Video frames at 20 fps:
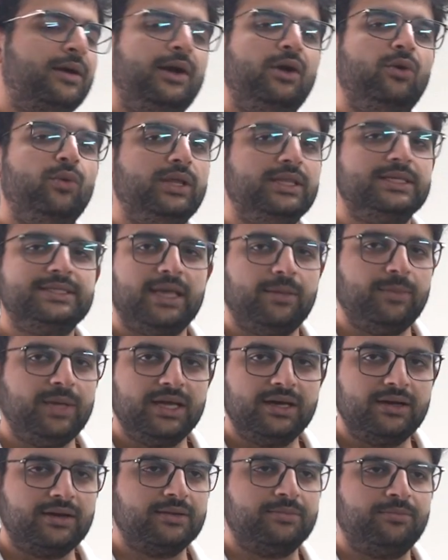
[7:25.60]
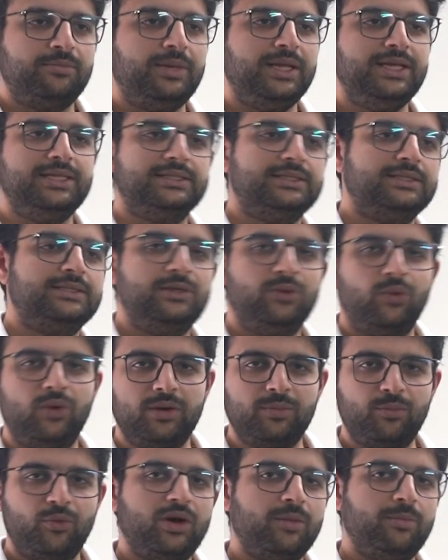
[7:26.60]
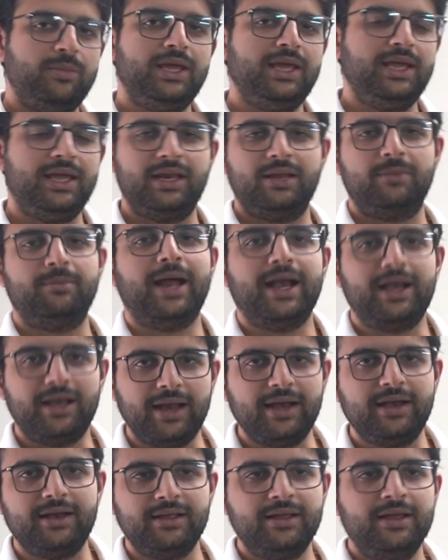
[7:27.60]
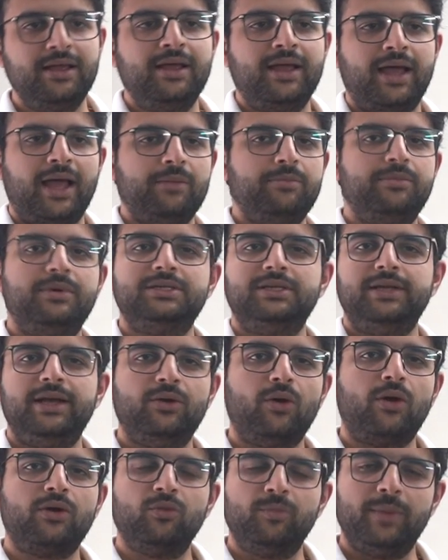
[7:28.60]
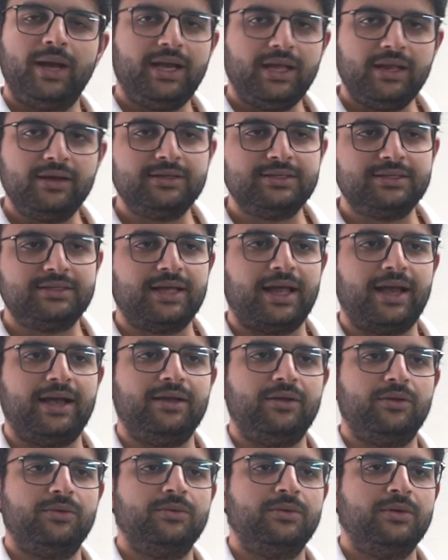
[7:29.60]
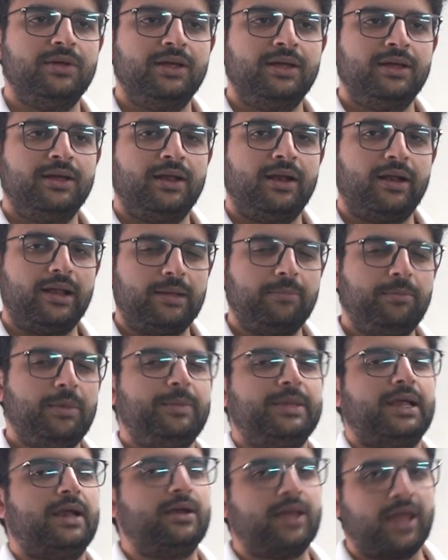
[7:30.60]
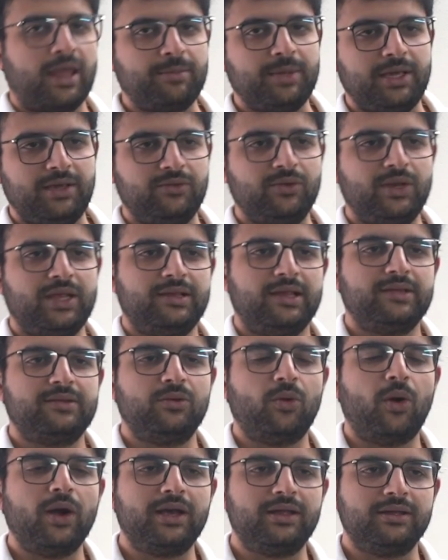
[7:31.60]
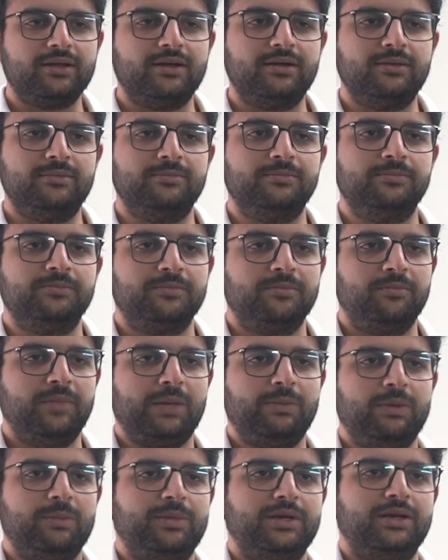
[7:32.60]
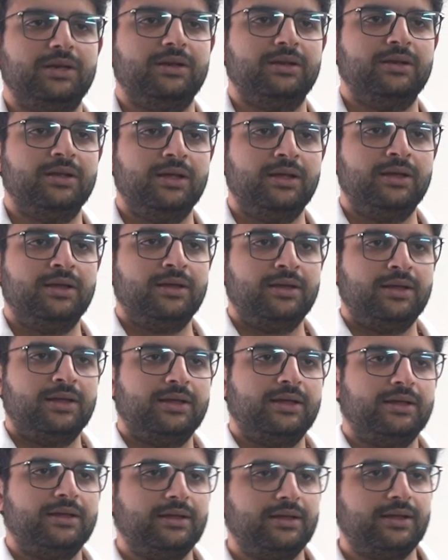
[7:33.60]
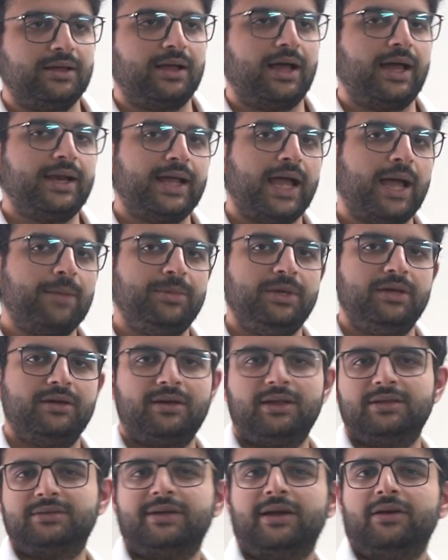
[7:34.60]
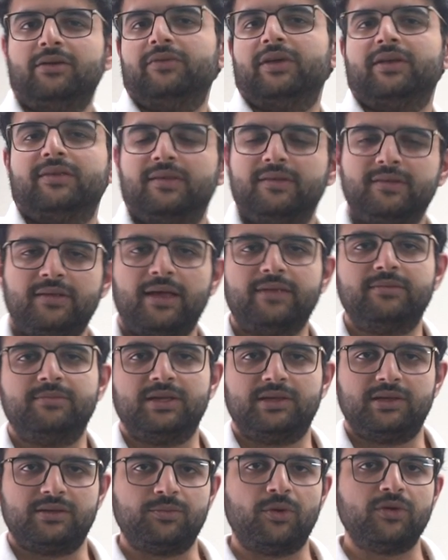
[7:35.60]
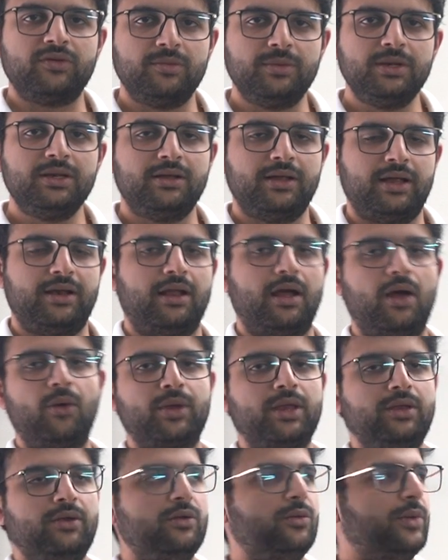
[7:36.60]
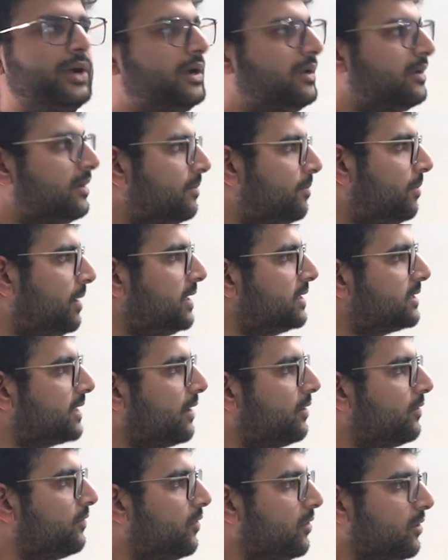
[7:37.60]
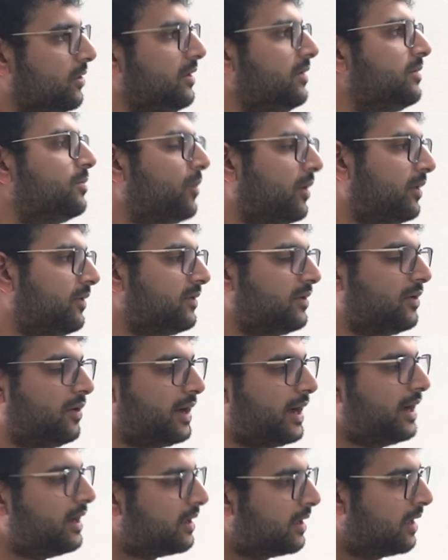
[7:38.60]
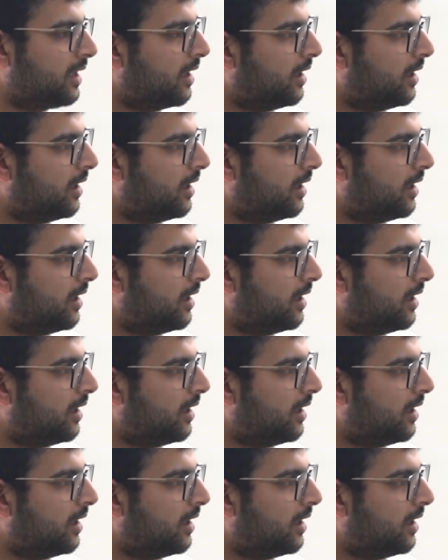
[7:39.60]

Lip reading: Doing the same here, please don't put me in a bad light. I personally talk to maintainers and, you know, people aren't happy. So let's not make people unhappier. Let's try to fix this as much as possible. And how can you do it? Please try to follow these points. All right.